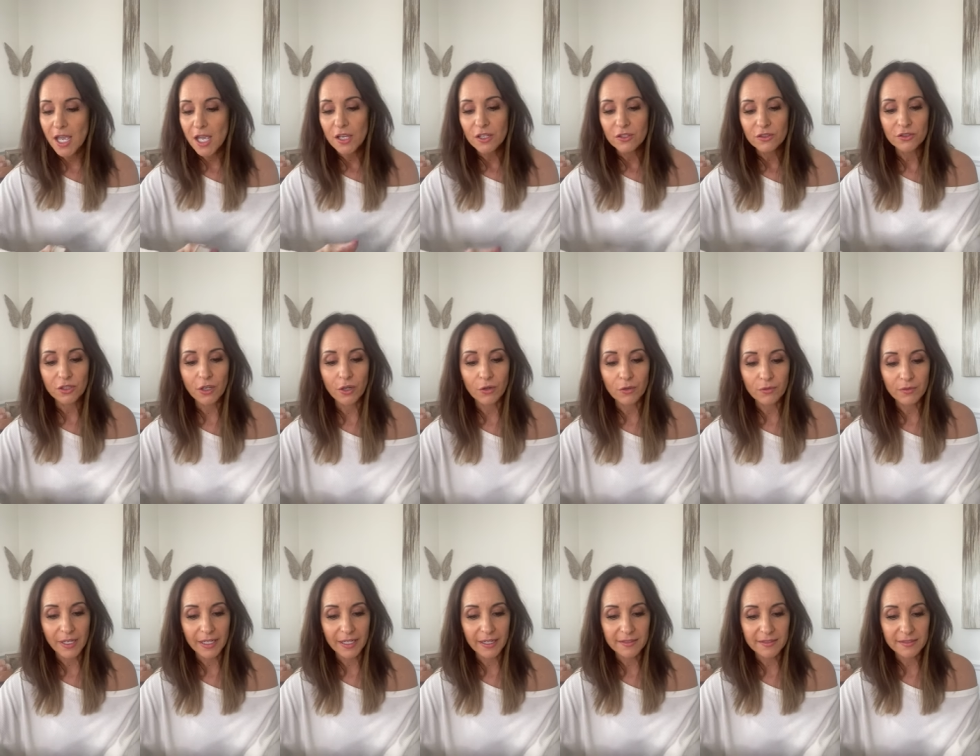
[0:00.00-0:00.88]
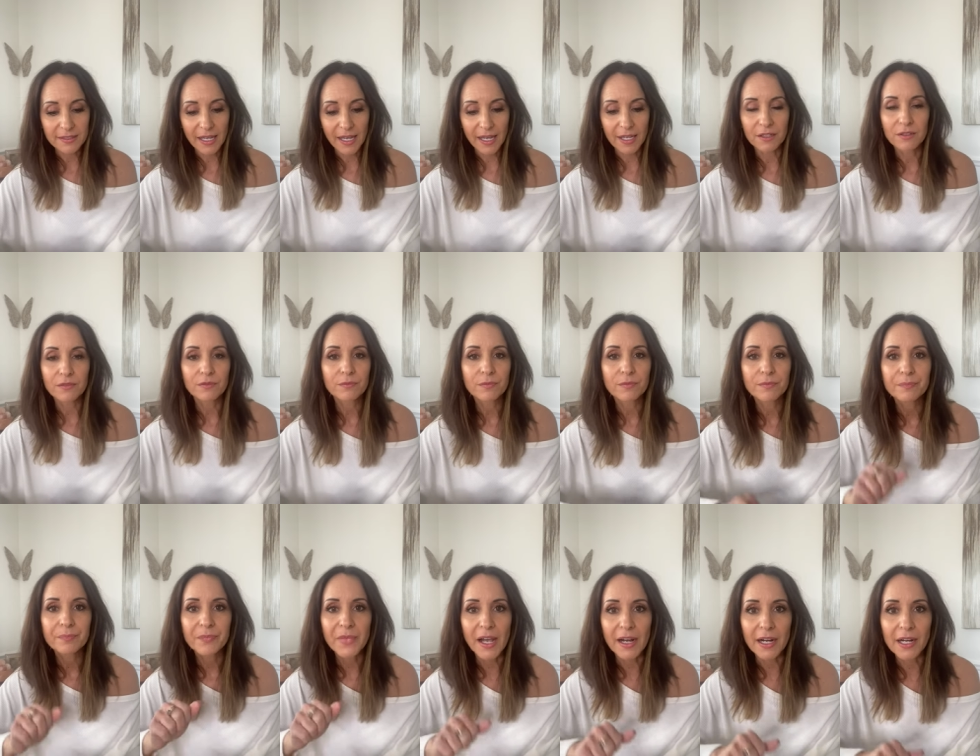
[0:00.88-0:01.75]
So, like I said,
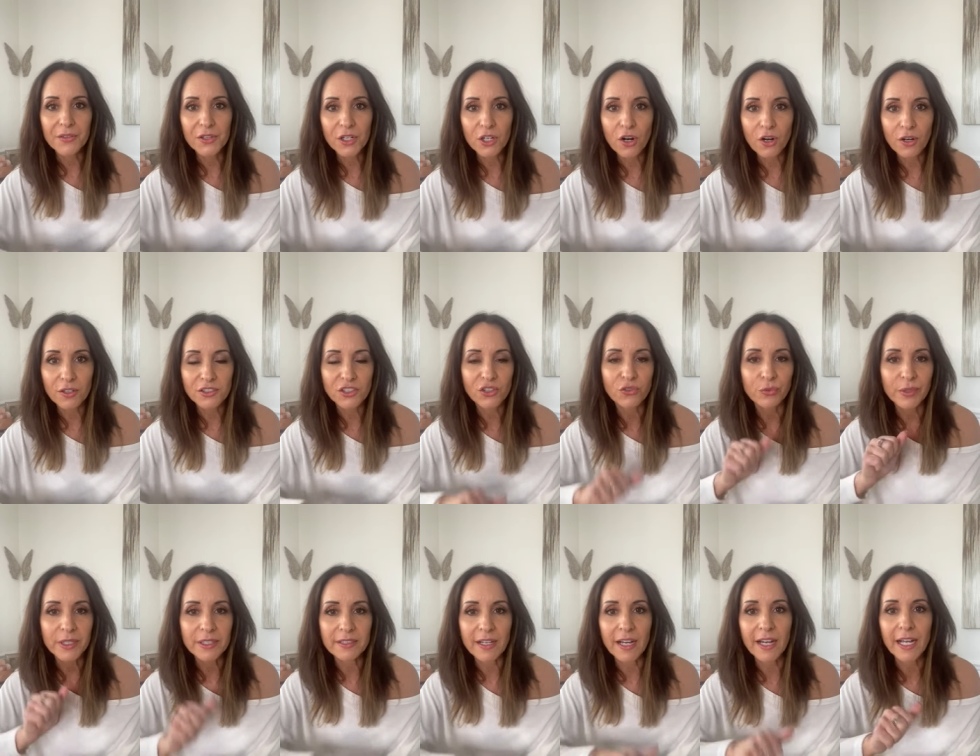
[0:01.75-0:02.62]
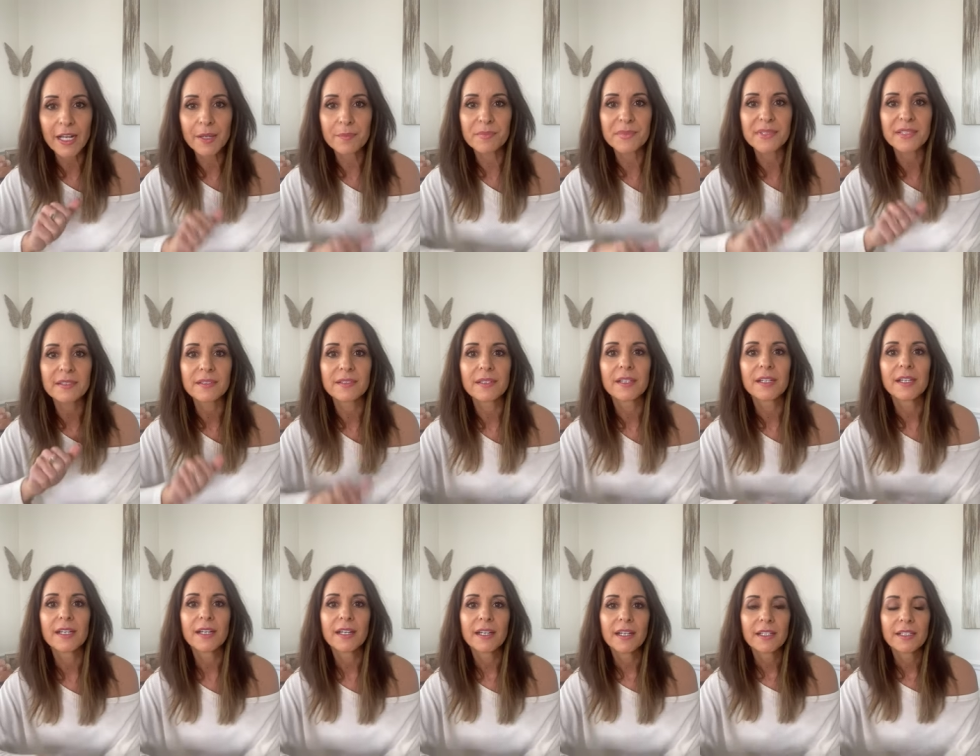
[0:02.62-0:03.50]
knock on the cards three times,
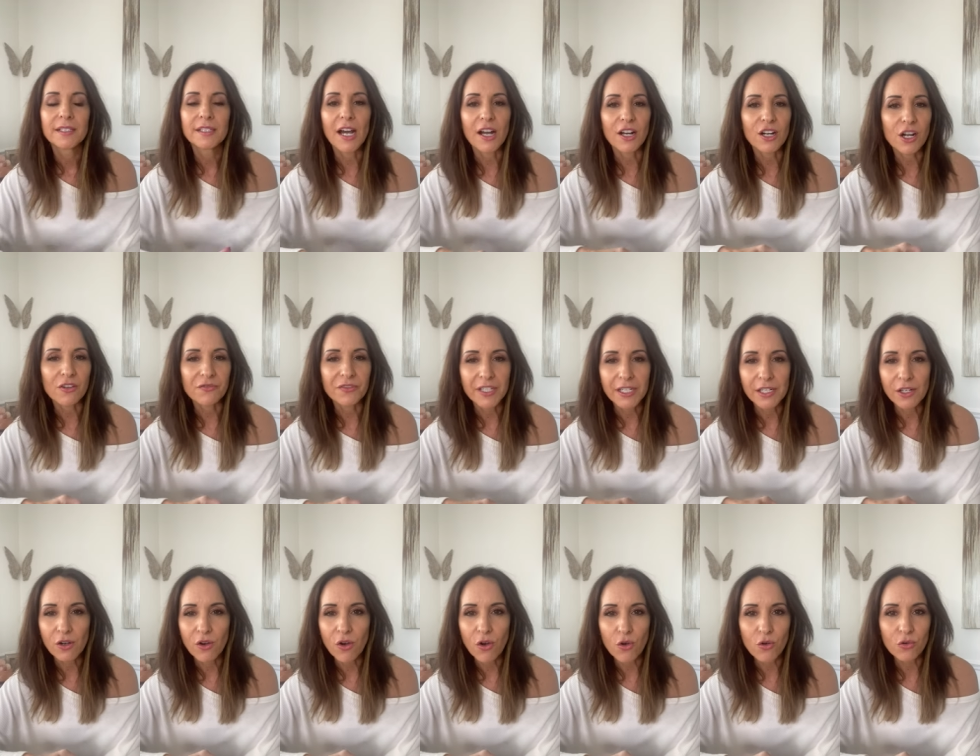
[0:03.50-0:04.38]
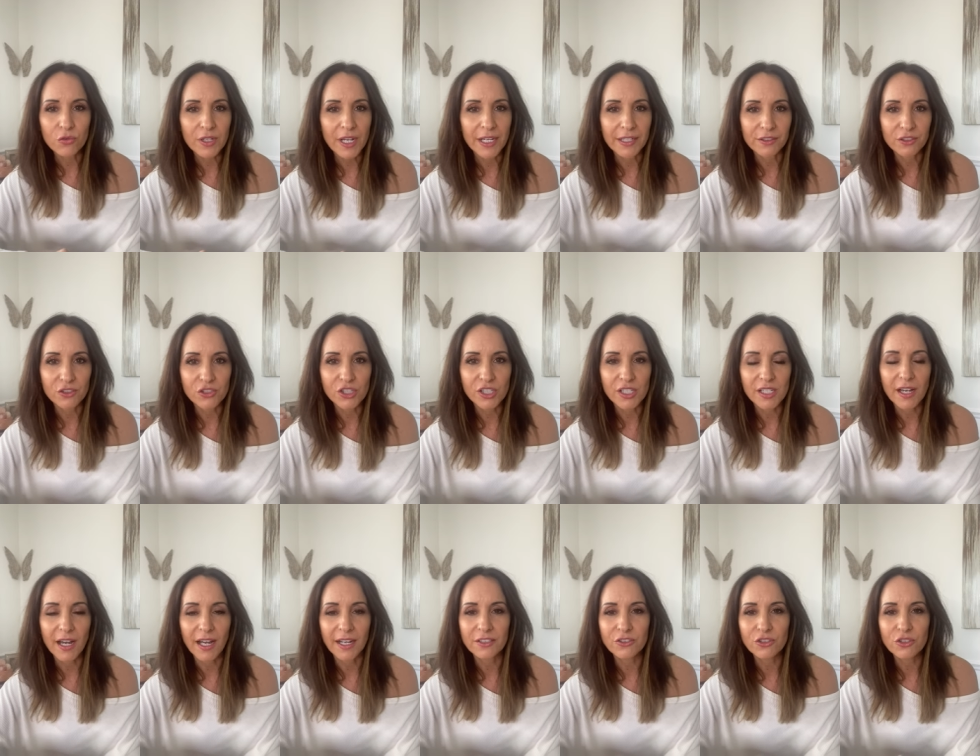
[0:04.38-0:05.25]
knock off any old energy.
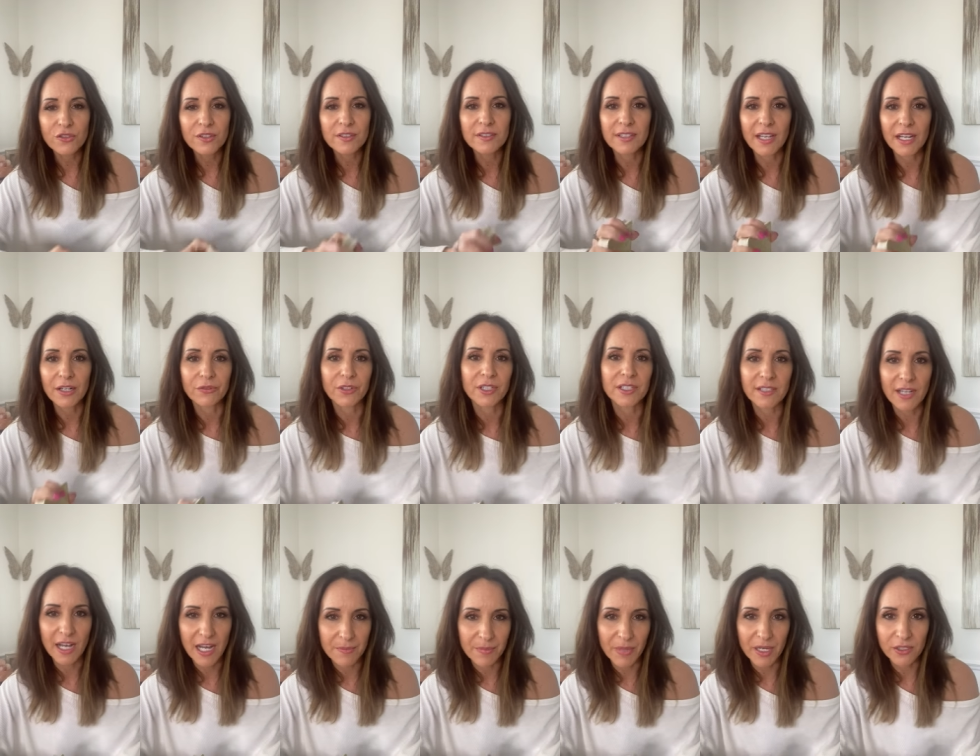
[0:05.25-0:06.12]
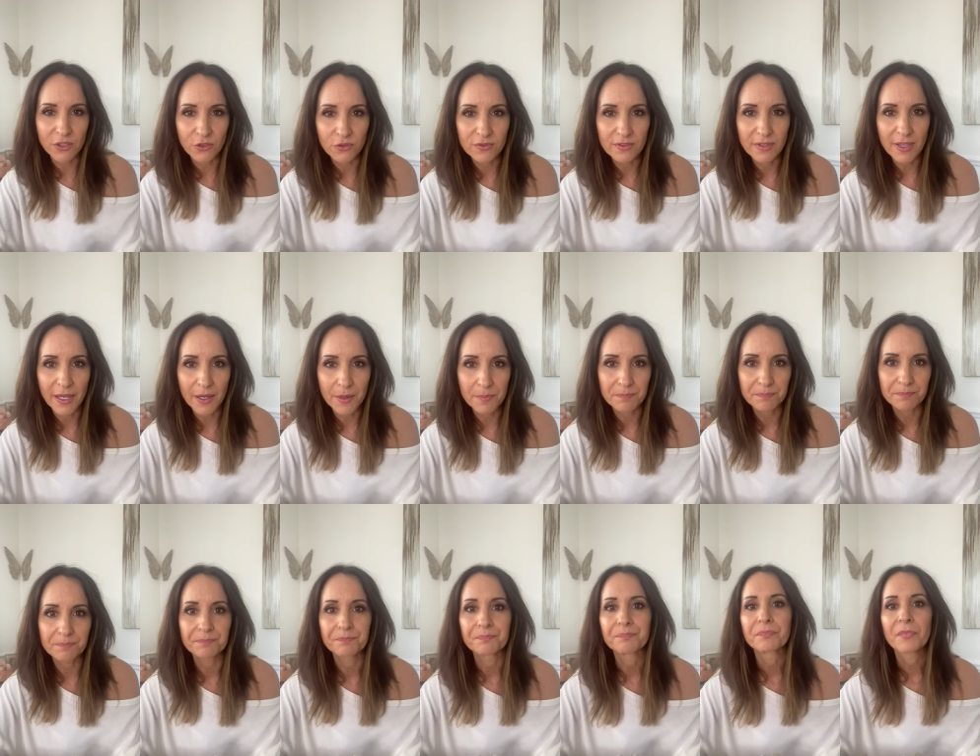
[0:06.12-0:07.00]
I do this every time I use
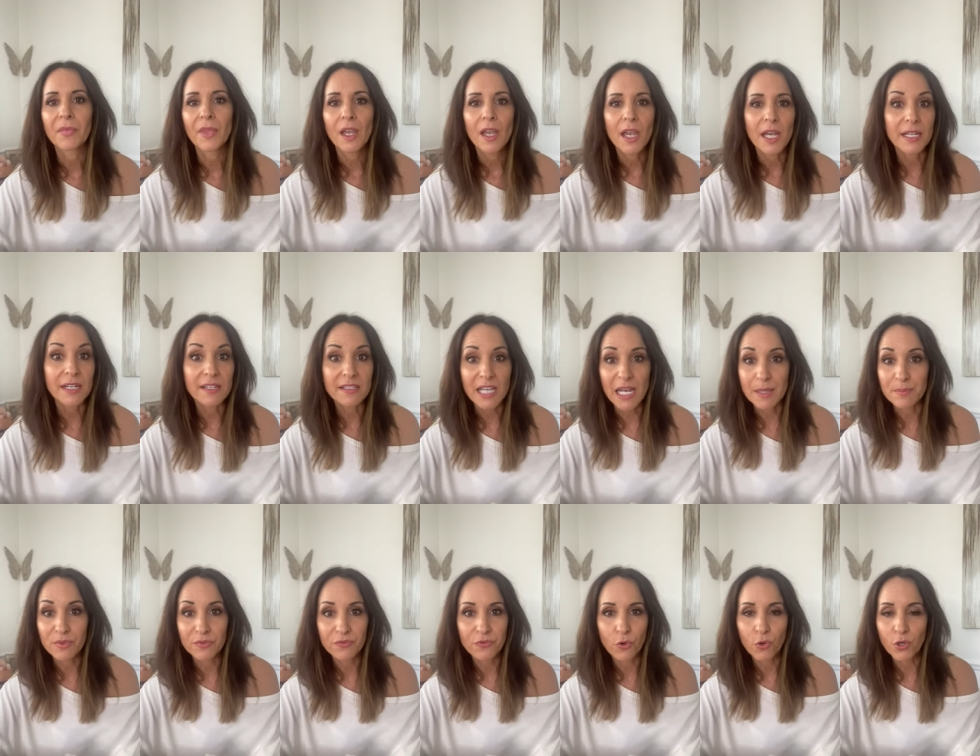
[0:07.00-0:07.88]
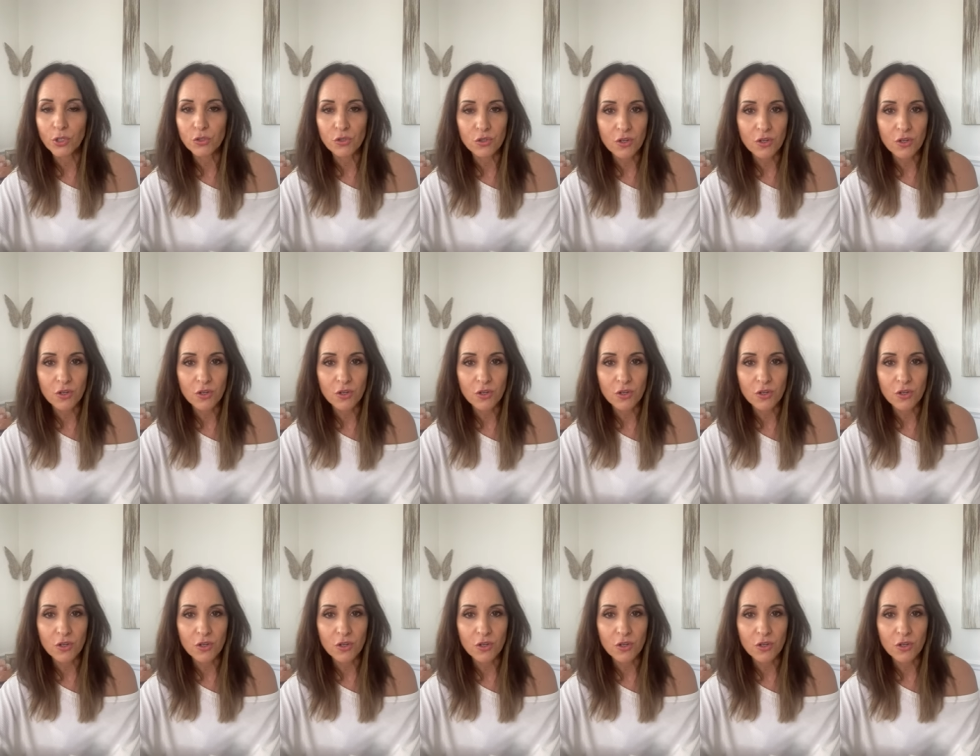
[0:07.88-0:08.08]
them. Any type of oracle